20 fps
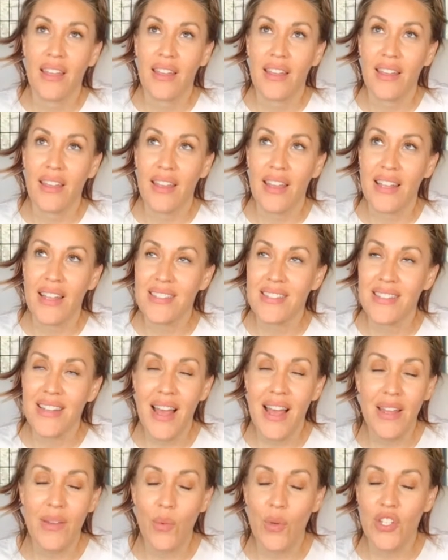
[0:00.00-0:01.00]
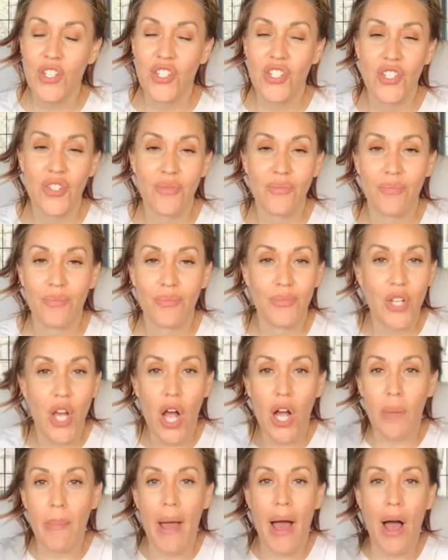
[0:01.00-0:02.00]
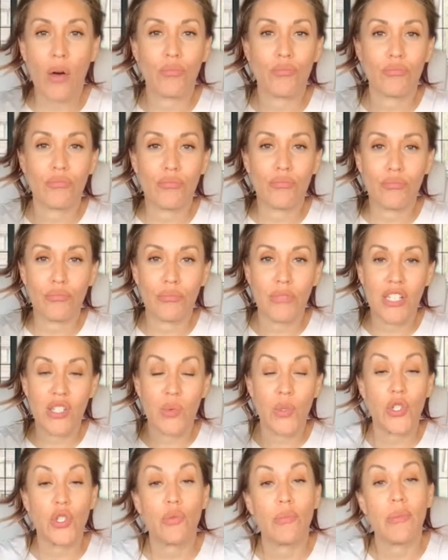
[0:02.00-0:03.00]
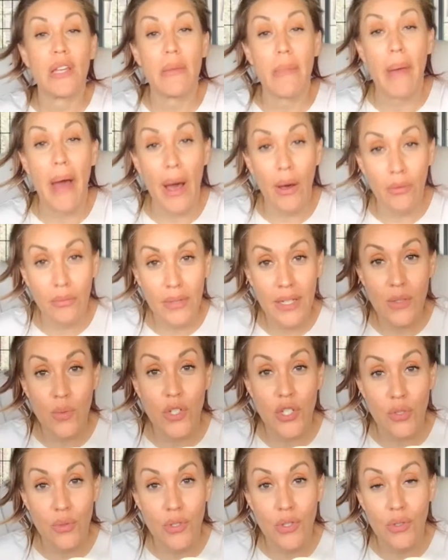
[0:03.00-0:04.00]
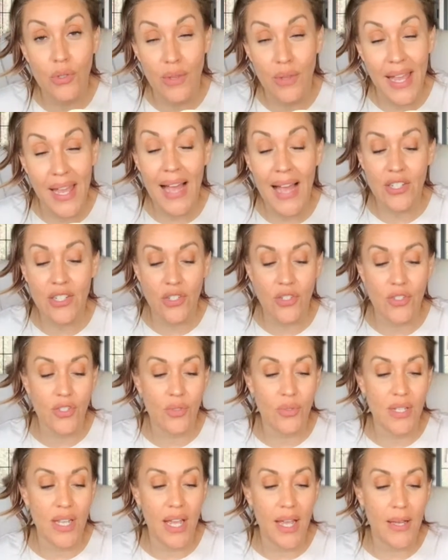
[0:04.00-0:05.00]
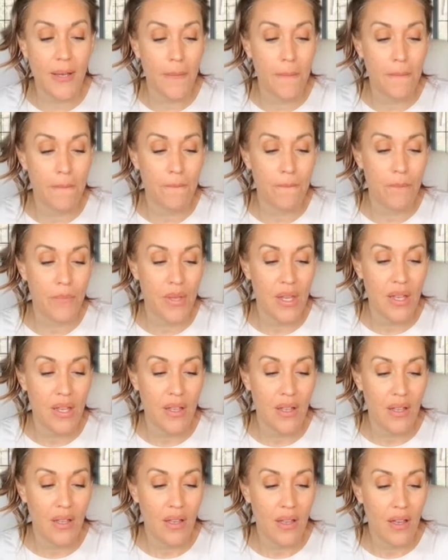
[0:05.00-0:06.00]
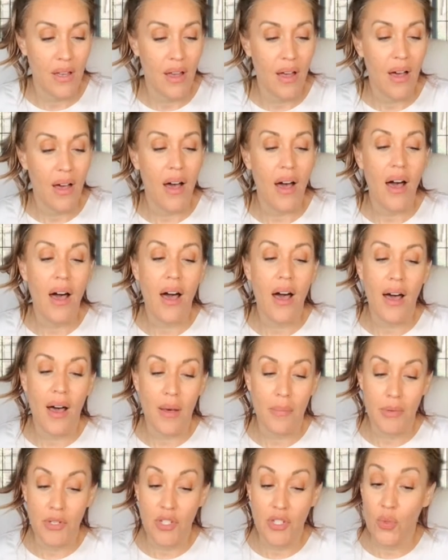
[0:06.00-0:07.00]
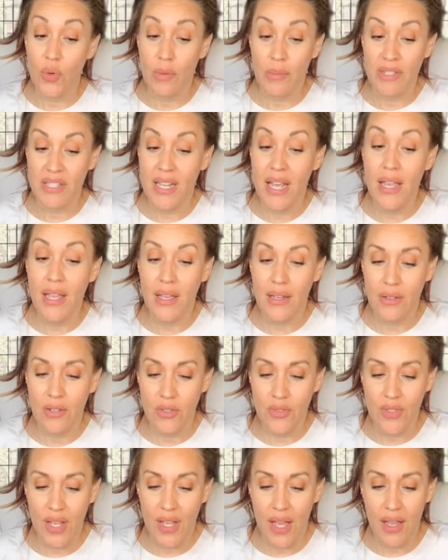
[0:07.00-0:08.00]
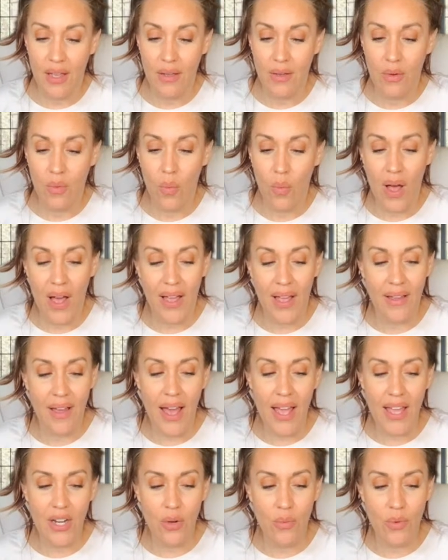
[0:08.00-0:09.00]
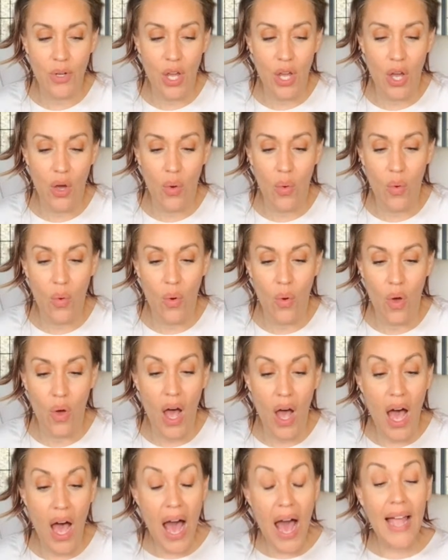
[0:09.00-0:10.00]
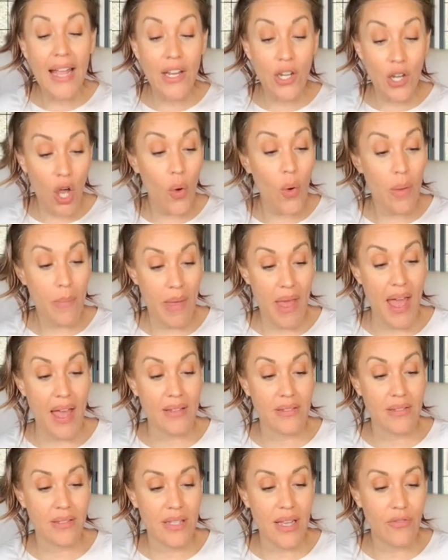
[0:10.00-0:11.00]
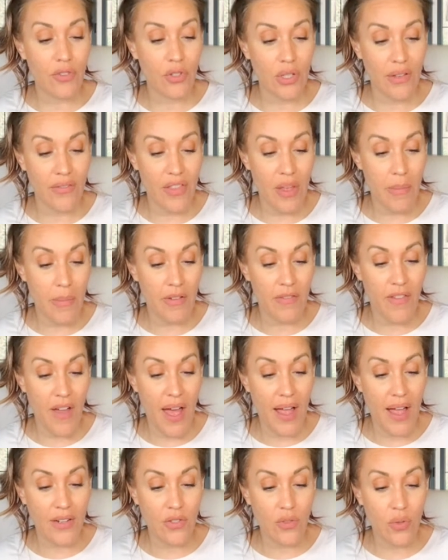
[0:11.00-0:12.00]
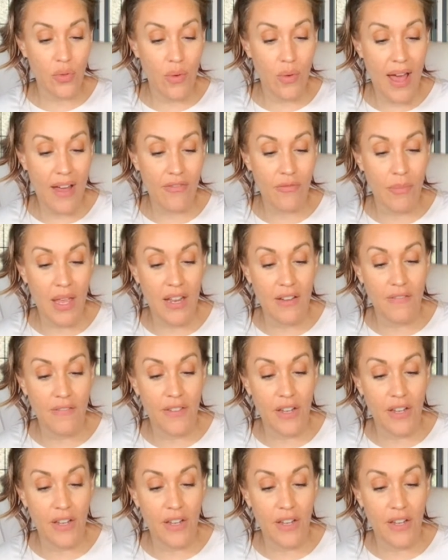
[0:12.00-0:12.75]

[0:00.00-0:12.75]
it's not what you talk about, it's what you be about, it's what you do, the actions you take. Ah, but you are mistaken, you say. Why, I don't know. I know a man, several of them, in fact, who have made